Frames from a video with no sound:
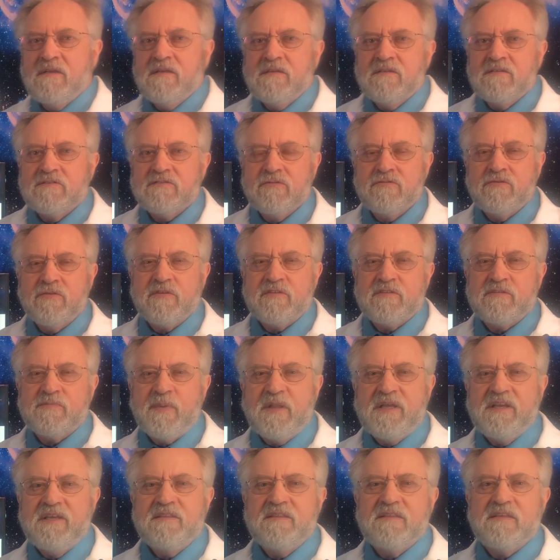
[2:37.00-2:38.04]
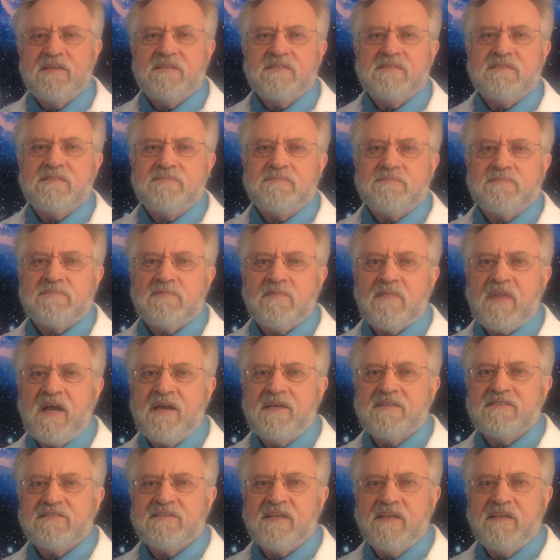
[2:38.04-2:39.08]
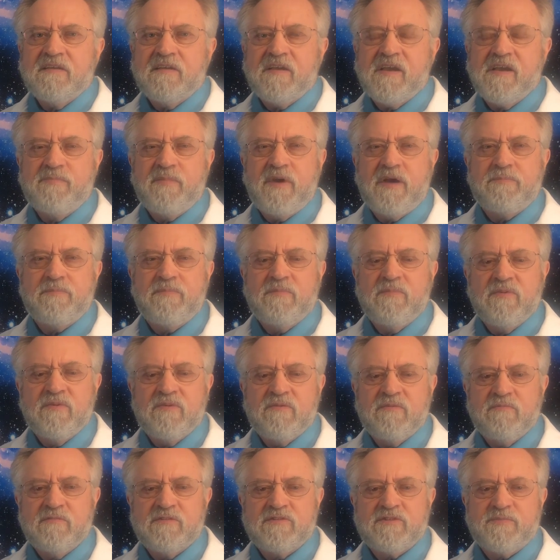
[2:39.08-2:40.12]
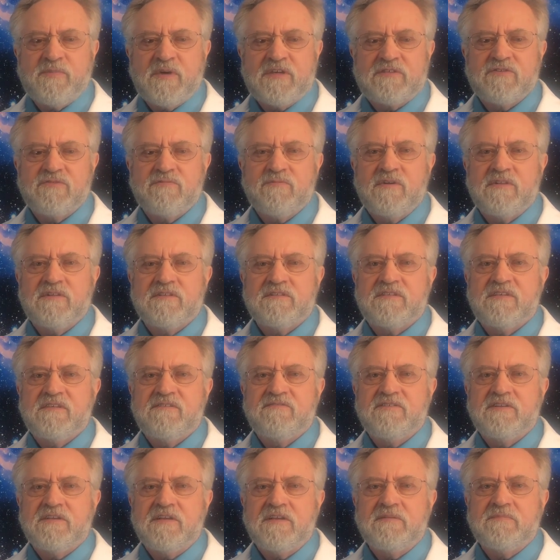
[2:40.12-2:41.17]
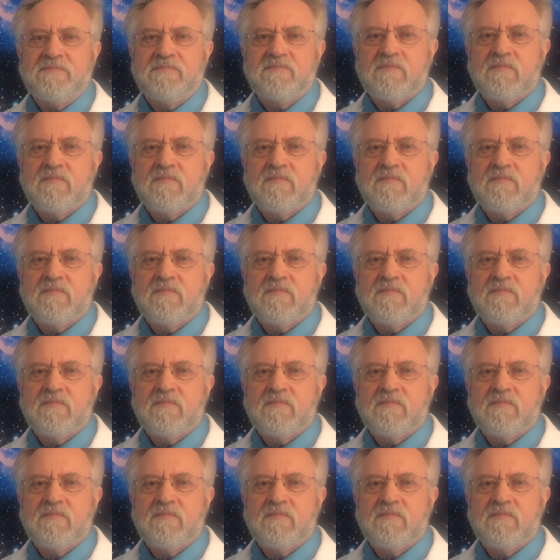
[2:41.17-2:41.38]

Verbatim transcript: So to explain this, Einstein came up with special relativity.